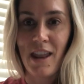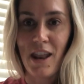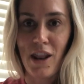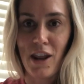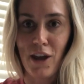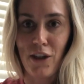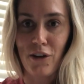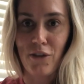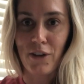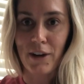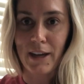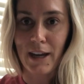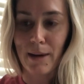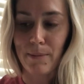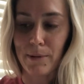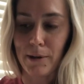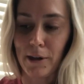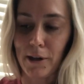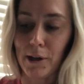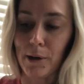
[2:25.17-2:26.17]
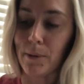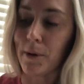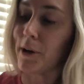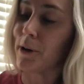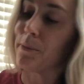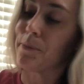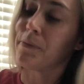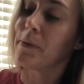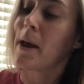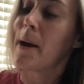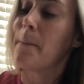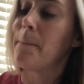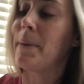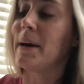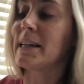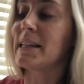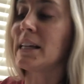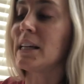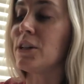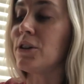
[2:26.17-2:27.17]
Another vocabulary word.
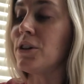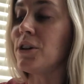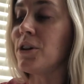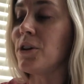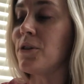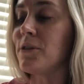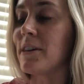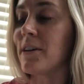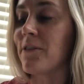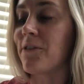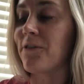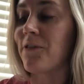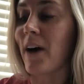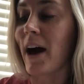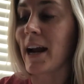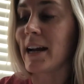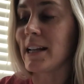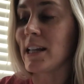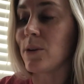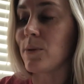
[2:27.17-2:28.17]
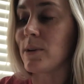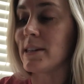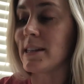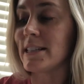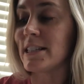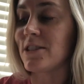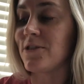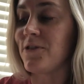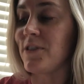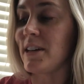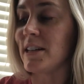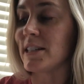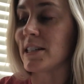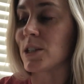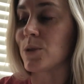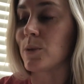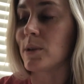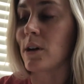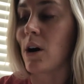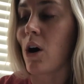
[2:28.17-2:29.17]
But he knew that fighting with his
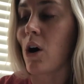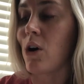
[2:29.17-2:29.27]
fists would